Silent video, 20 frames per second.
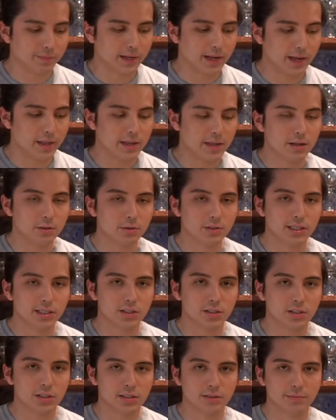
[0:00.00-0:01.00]
think it'll taste
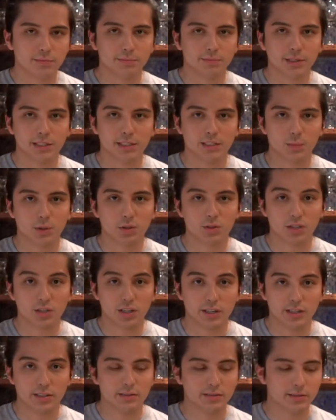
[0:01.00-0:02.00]
good. It smells
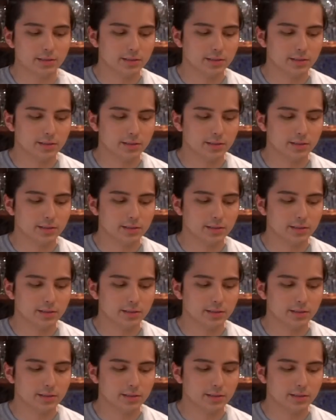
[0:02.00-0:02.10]
good,